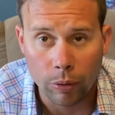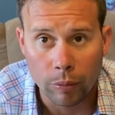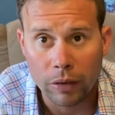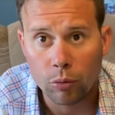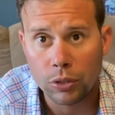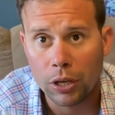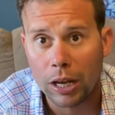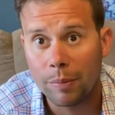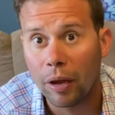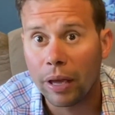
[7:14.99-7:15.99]
And whenever we're
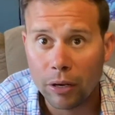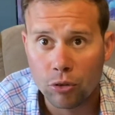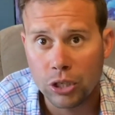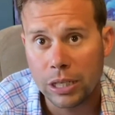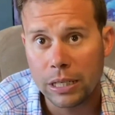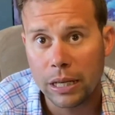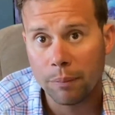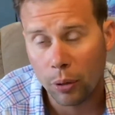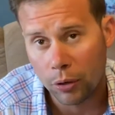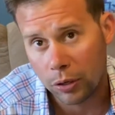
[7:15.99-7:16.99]
talking about energy
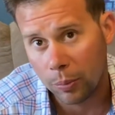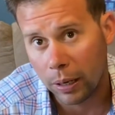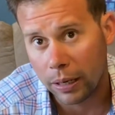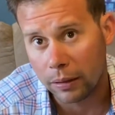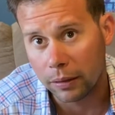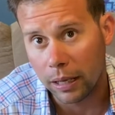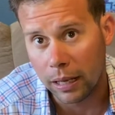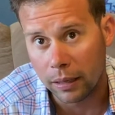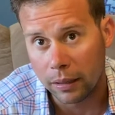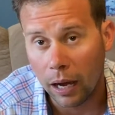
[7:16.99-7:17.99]
imparted upon
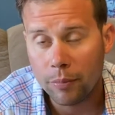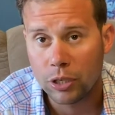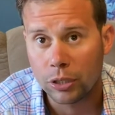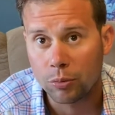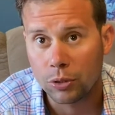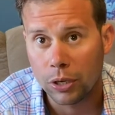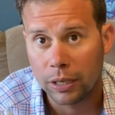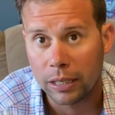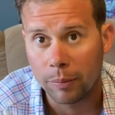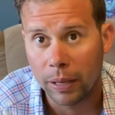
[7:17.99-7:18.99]
an object, we're
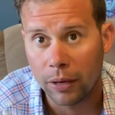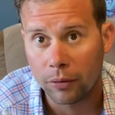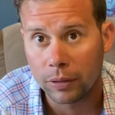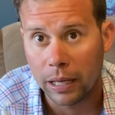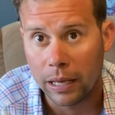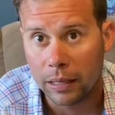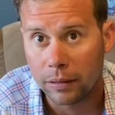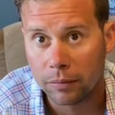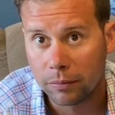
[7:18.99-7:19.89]
talking about a